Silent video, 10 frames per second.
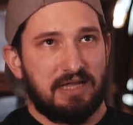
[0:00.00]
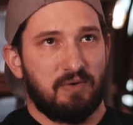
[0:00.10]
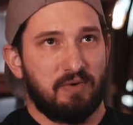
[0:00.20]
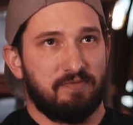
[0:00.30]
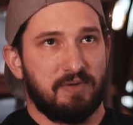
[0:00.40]

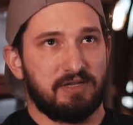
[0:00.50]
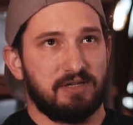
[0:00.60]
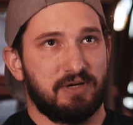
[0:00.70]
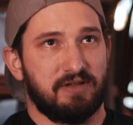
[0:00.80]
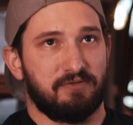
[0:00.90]
We've been
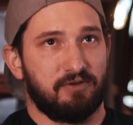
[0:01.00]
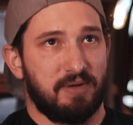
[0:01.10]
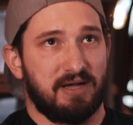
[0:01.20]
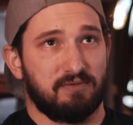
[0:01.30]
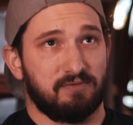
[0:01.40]
doing it for
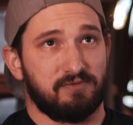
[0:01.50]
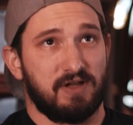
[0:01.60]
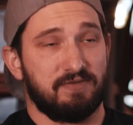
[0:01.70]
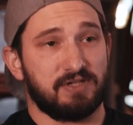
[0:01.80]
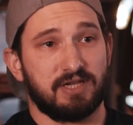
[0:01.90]
about
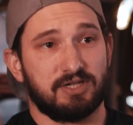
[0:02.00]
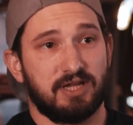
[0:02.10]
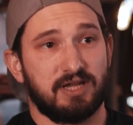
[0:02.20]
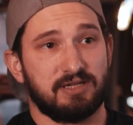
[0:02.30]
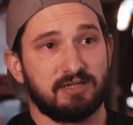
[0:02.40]
5 or 6
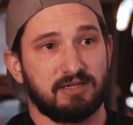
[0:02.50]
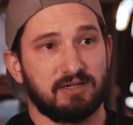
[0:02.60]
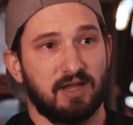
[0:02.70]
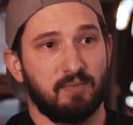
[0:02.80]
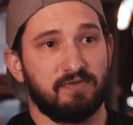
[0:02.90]
years,
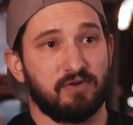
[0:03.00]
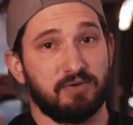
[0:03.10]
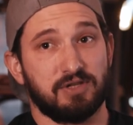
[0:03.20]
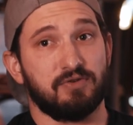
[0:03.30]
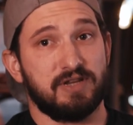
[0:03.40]
and we've grown
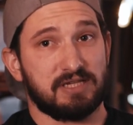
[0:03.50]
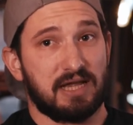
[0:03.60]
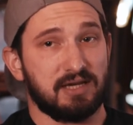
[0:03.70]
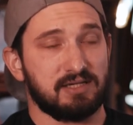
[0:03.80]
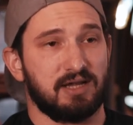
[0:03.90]
to 3
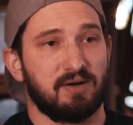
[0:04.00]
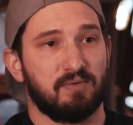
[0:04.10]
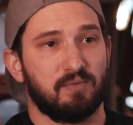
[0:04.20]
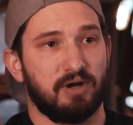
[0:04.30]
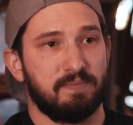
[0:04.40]
sites now,
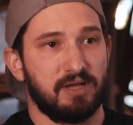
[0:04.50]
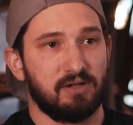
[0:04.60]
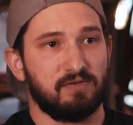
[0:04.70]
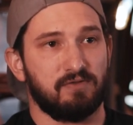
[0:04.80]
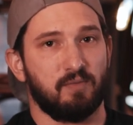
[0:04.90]
one in
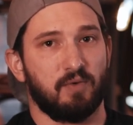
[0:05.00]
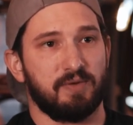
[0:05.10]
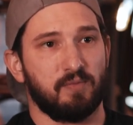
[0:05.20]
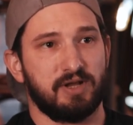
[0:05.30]
Biddulph and one in